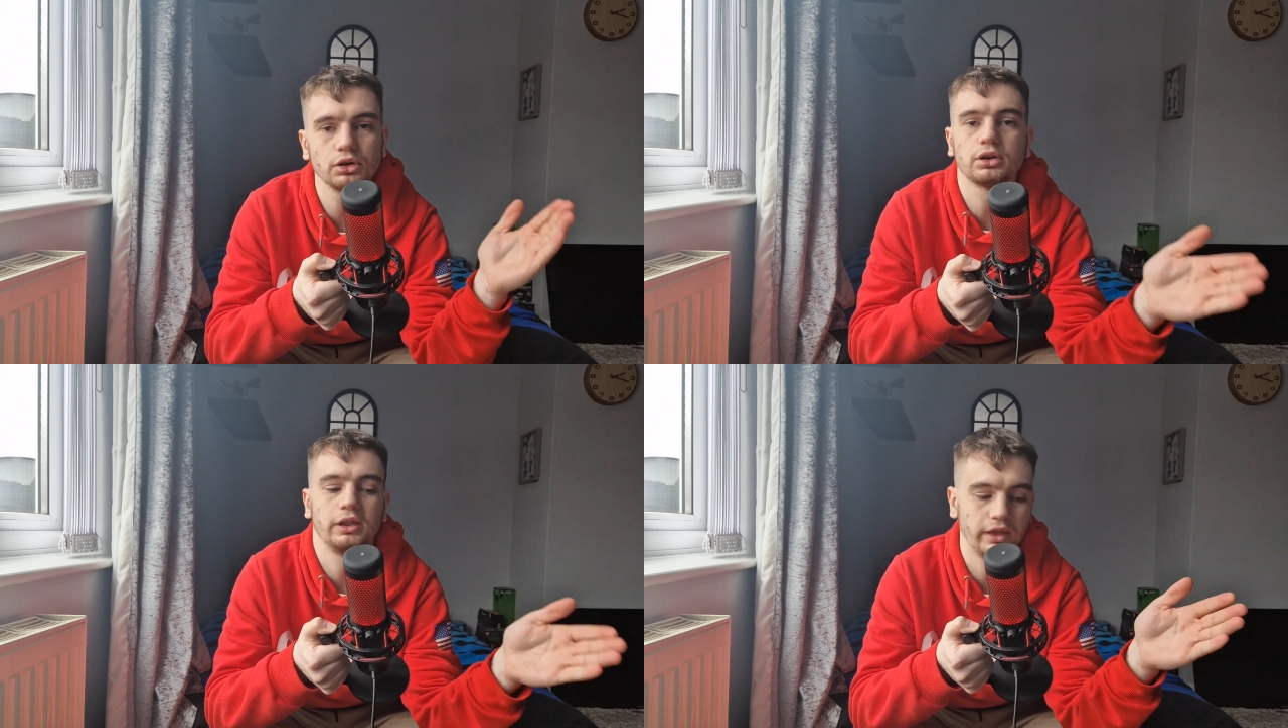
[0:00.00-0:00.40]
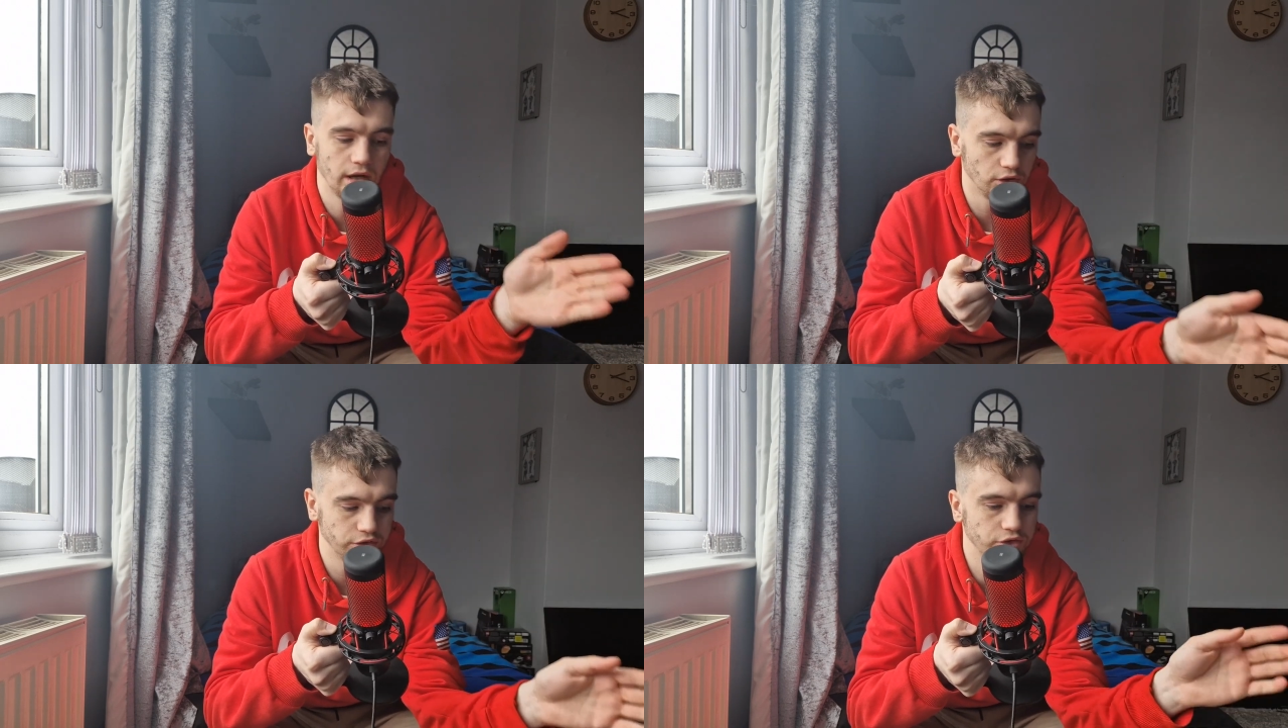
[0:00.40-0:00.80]
look at their
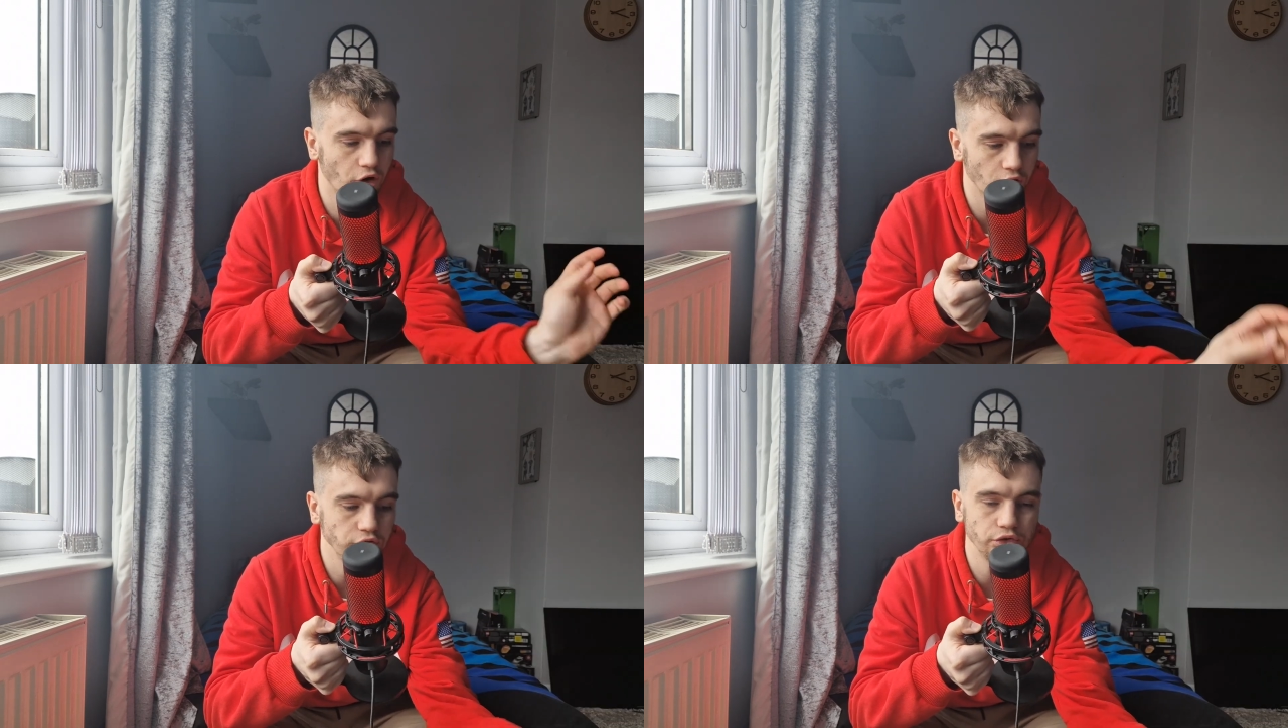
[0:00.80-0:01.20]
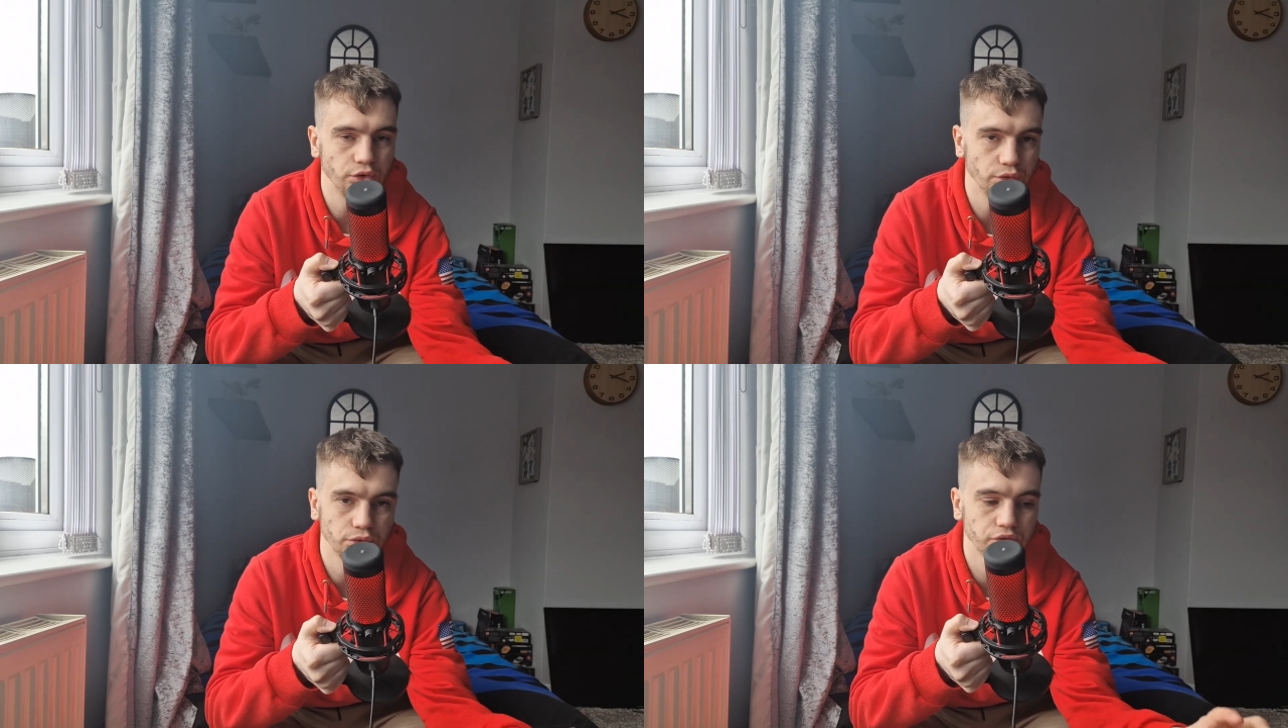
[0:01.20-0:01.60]
like
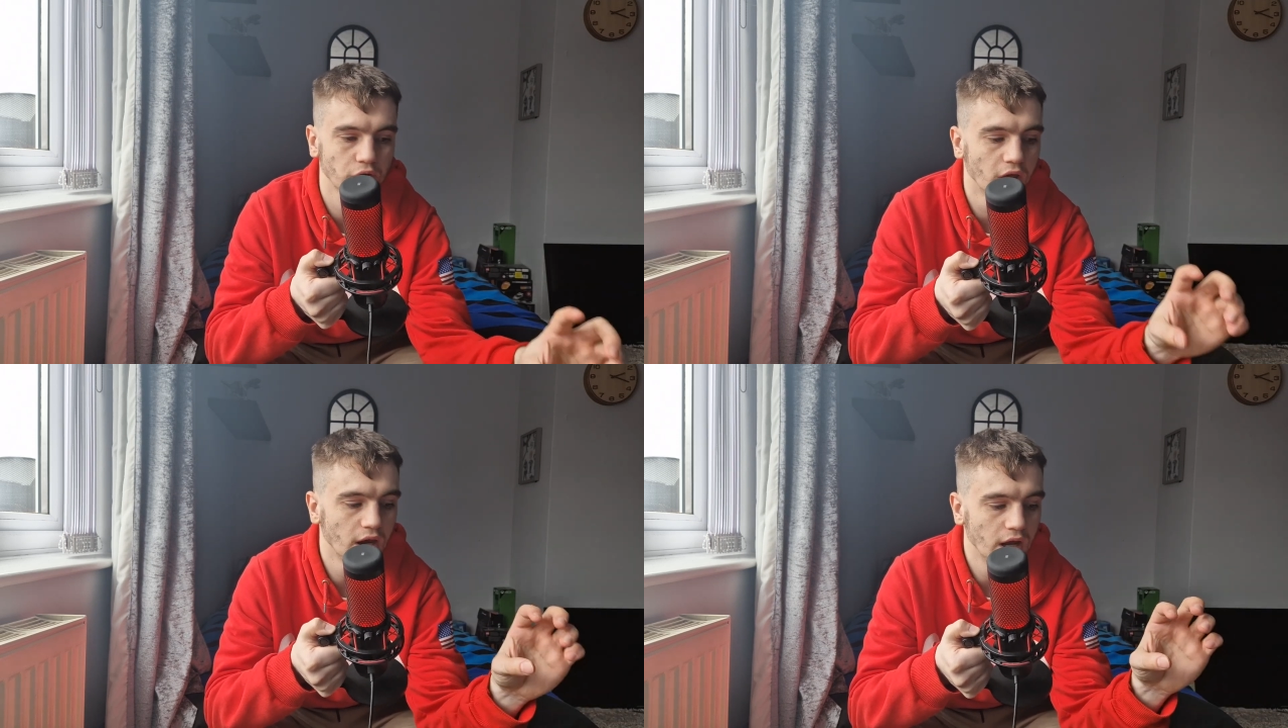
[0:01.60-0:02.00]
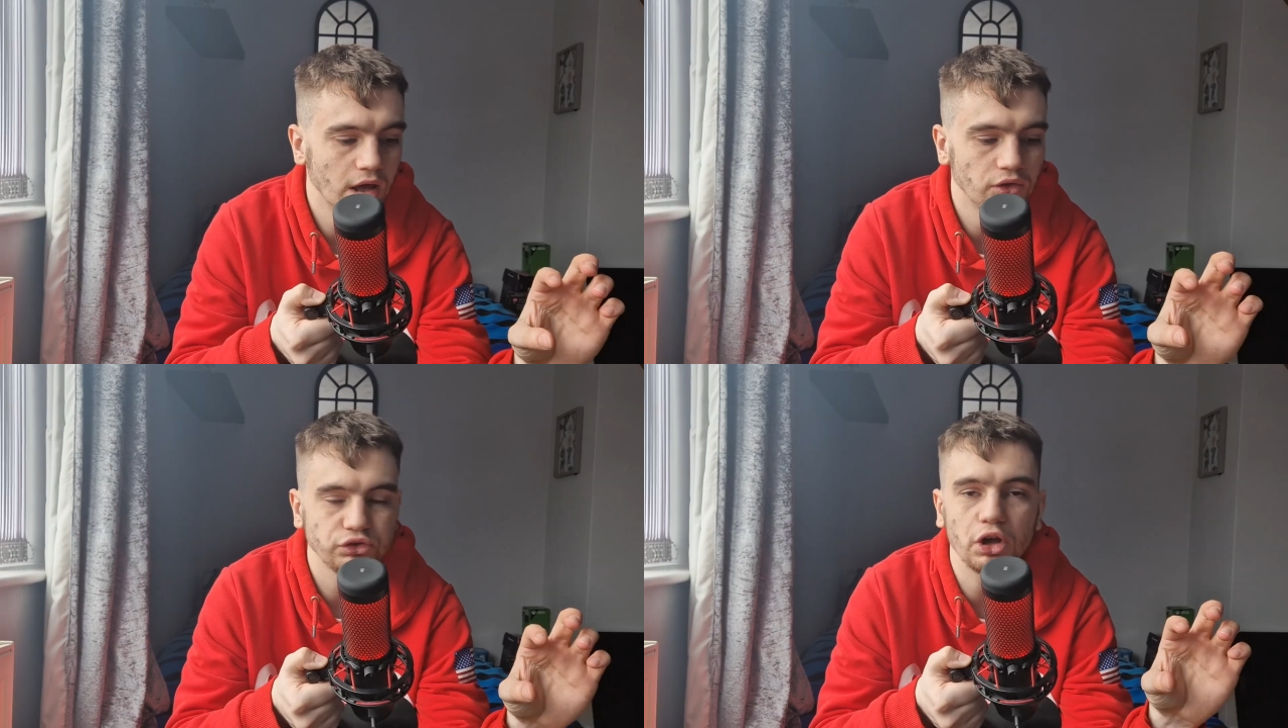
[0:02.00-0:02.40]
titles,
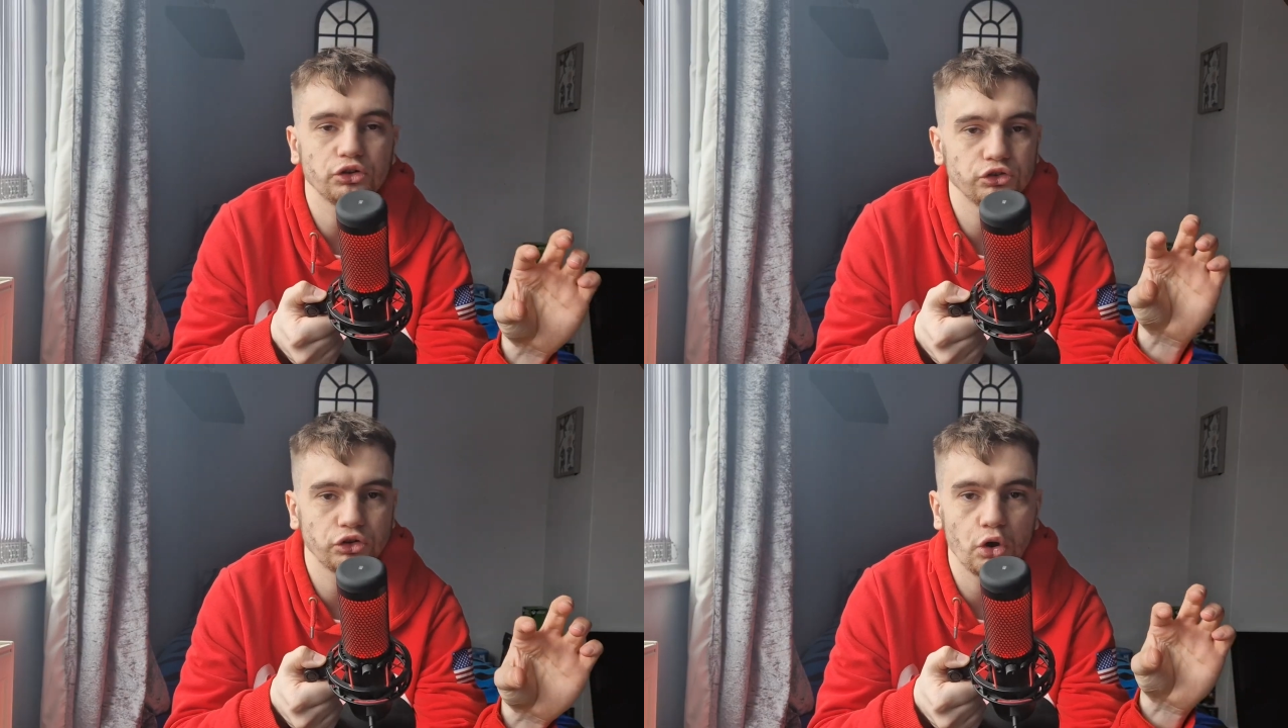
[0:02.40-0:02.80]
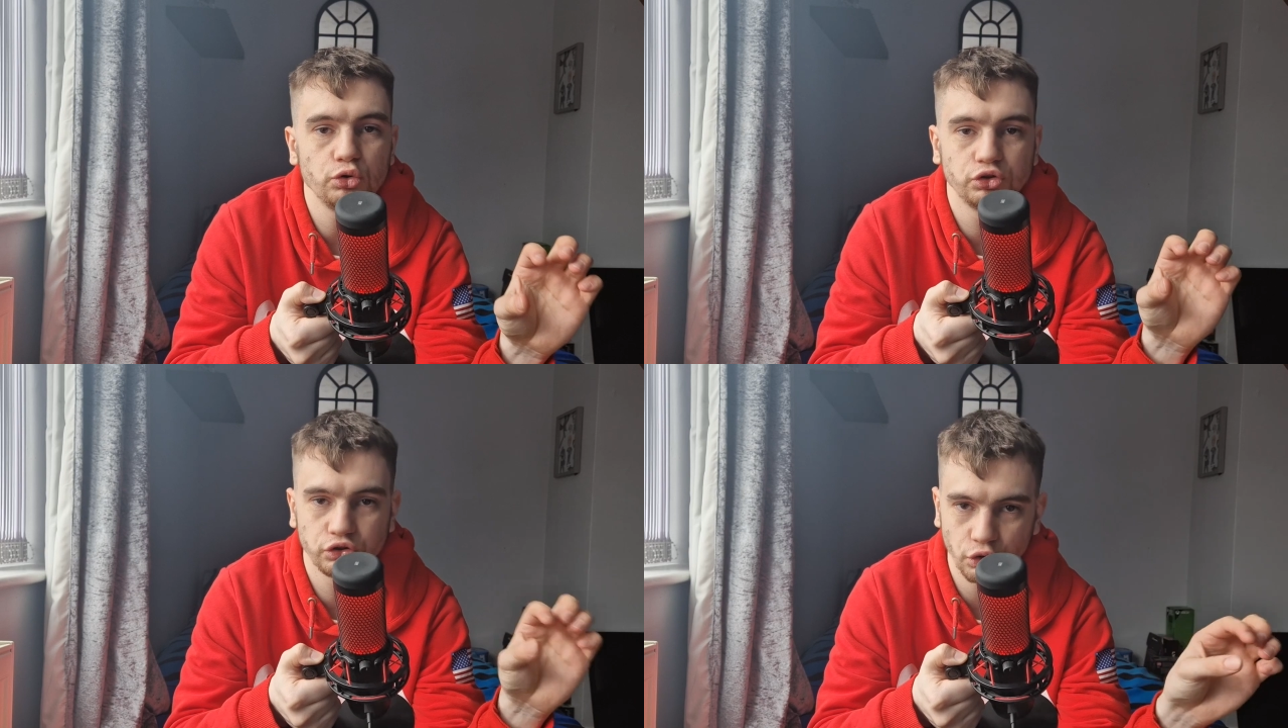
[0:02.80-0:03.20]
they're
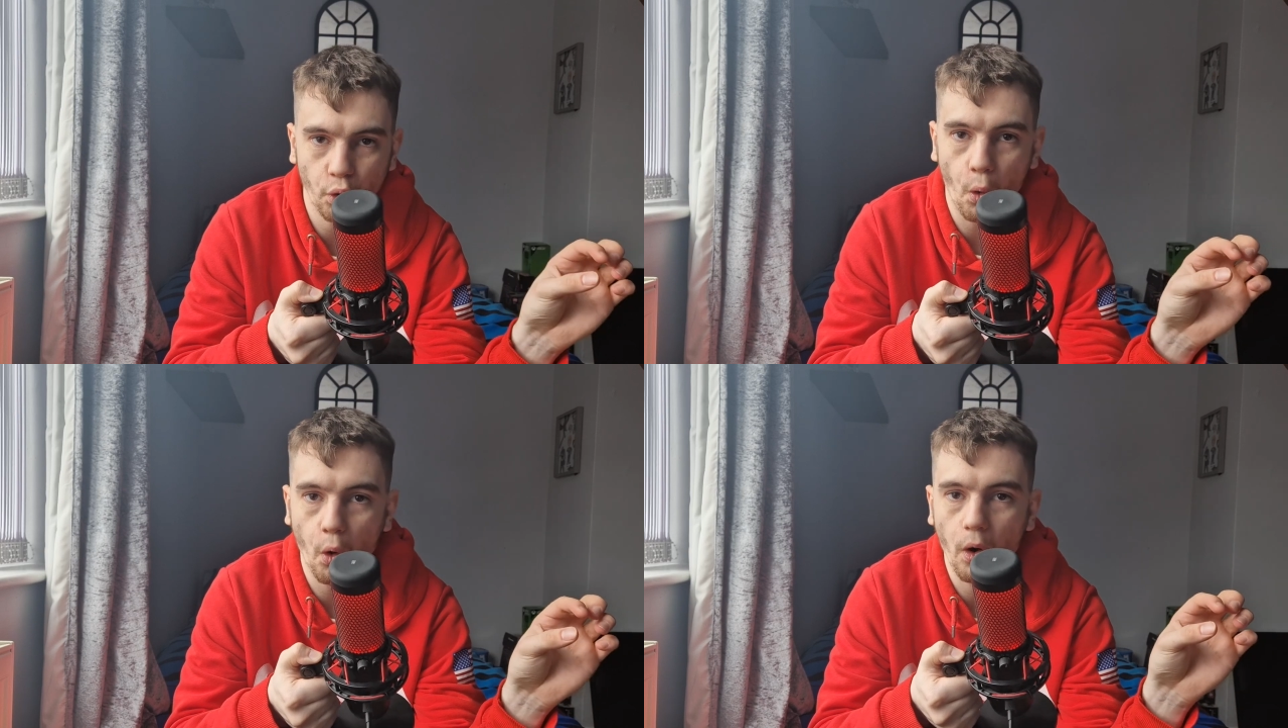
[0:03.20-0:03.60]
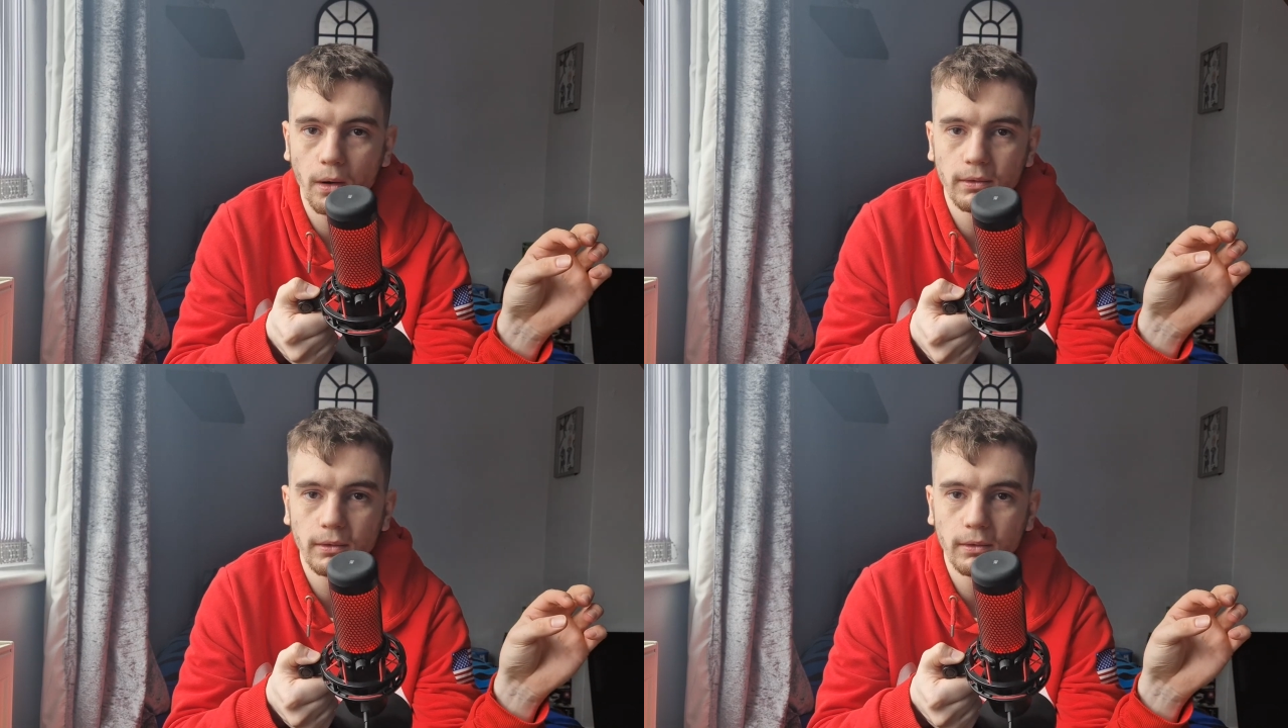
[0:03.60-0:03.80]
so short